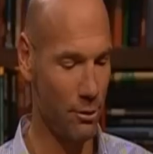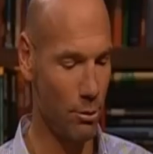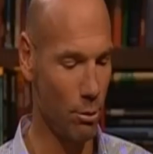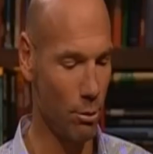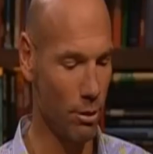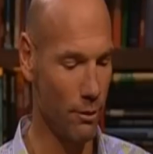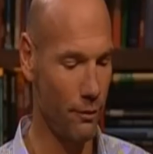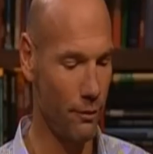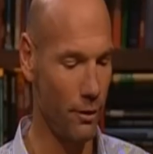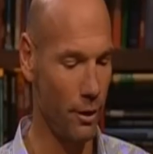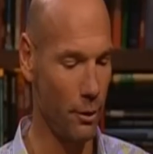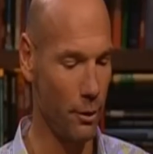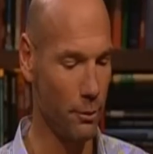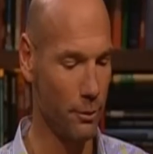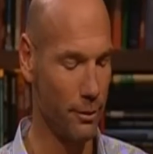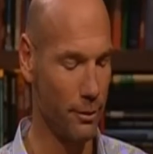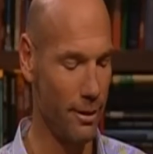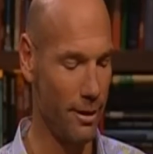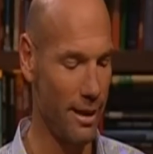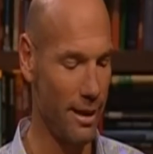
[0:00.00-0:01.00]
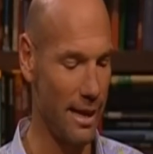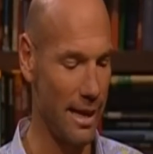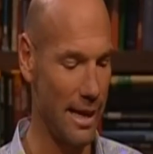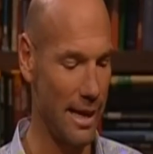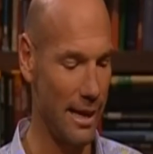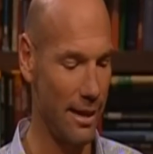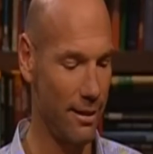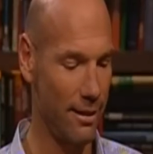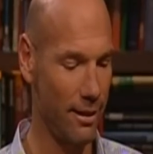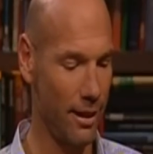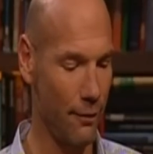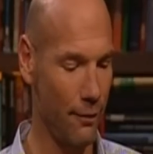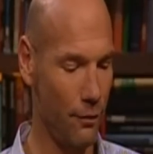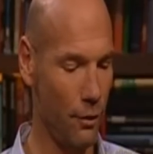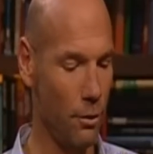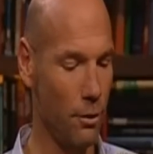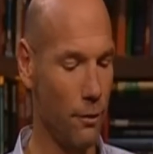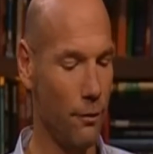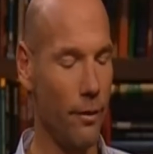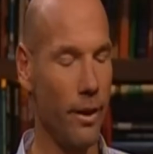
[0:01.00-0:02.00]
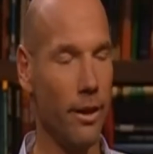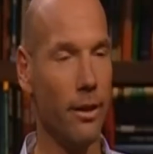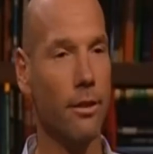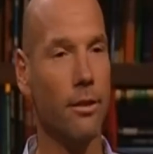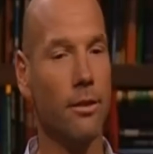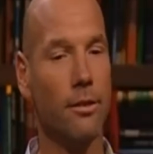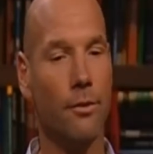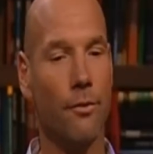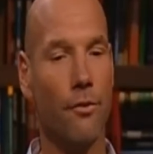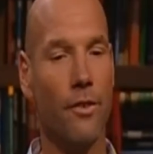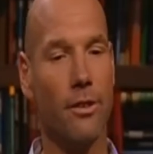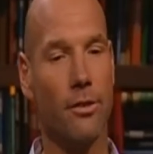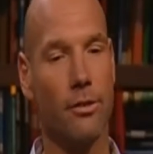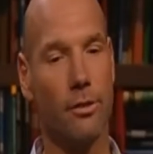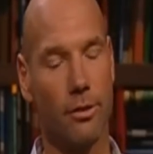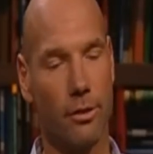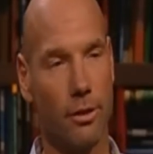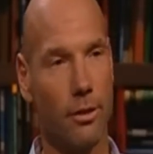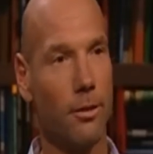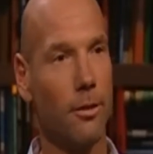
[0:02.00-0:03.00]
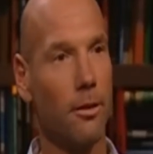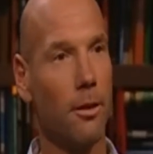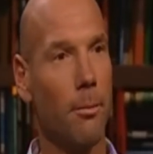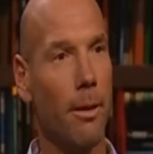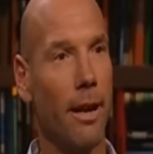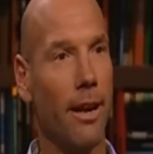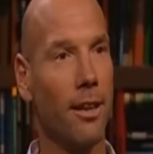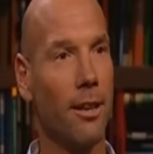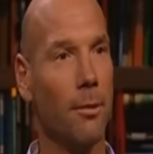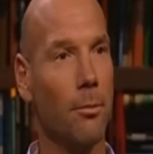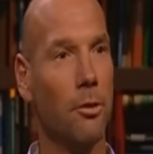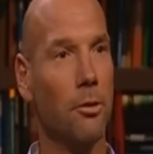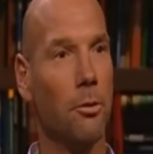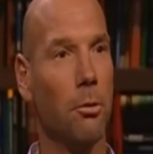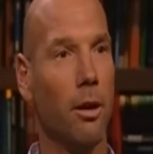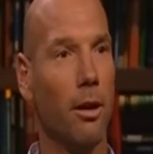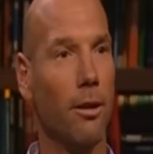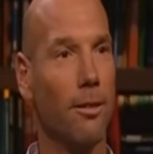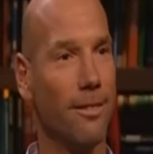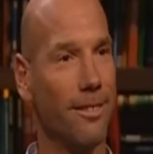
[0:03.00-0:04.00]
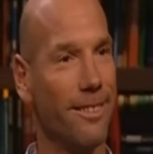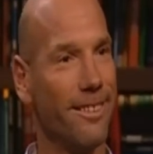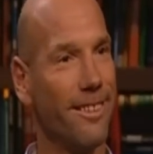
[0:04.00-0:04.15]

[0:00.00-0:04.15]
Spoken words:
quite a few, and a few defenders' fists on the back of them as well.